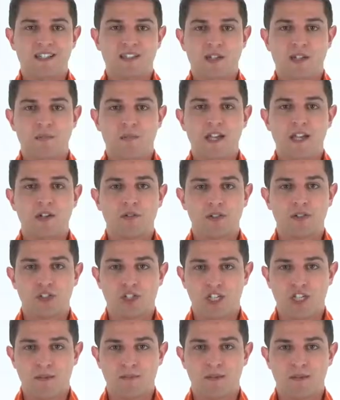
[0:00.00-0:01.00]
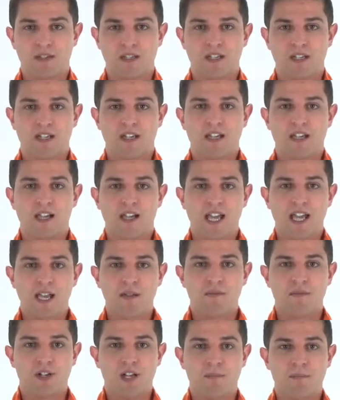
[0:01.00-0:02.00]
less than a microchip,
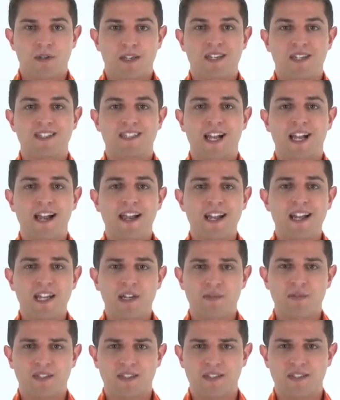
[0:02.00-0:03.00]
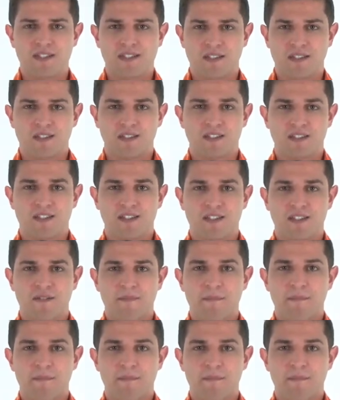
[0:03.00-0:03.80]
Envelope is highly resistant.